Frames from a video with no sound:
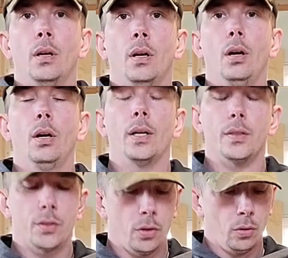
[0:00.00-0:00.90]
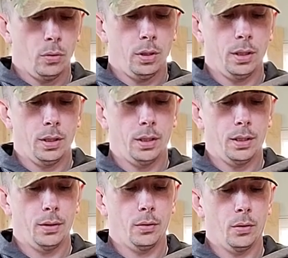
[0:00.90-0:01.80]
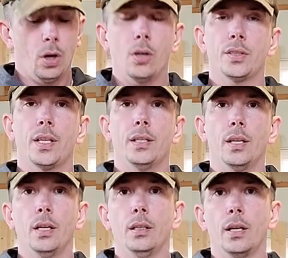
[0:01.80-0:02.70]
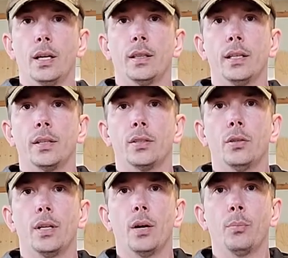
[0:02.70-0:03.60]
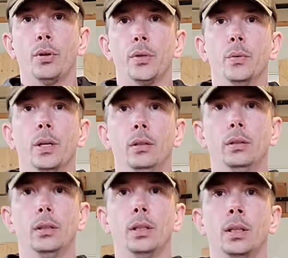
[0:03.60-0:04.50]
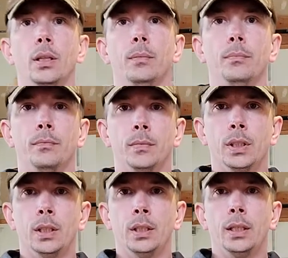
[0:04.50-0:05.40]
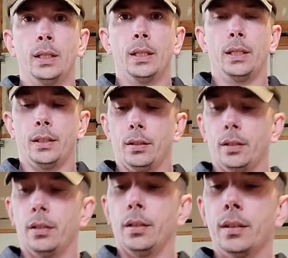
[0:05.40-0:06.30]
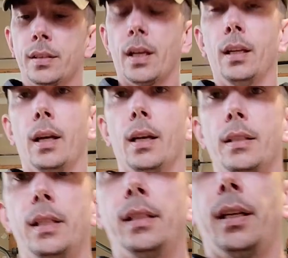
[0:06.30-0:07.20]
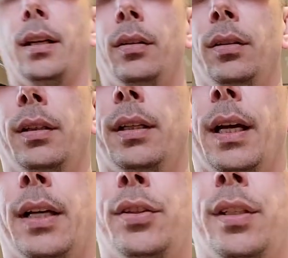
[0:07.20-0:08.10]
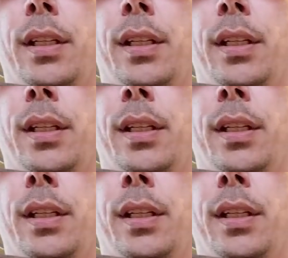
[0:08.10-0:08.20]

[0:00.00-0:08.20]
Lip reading: All right, so all said and done, I think it turned out pretty well. It's got a lot of detail. I just need to